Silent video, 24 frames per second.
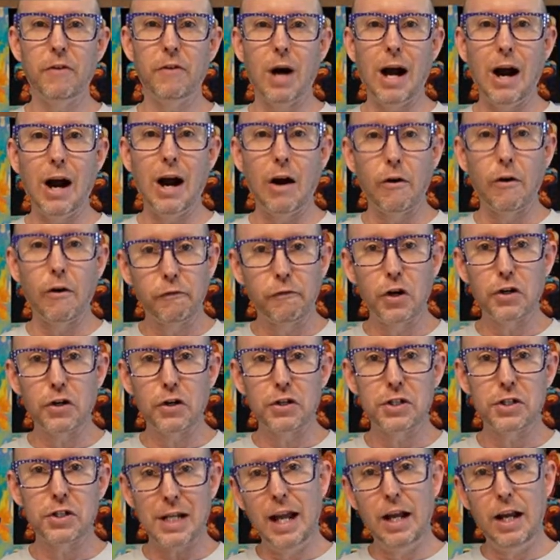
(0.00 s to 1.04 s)
for our
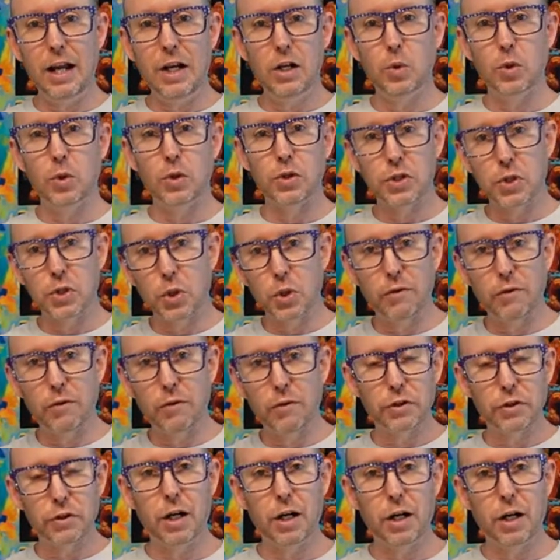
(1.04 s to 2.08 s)
first annual Sewing for
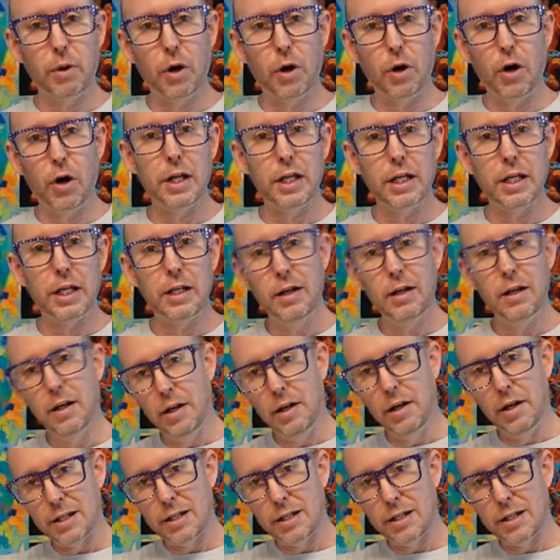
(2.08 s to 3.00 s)
Charity party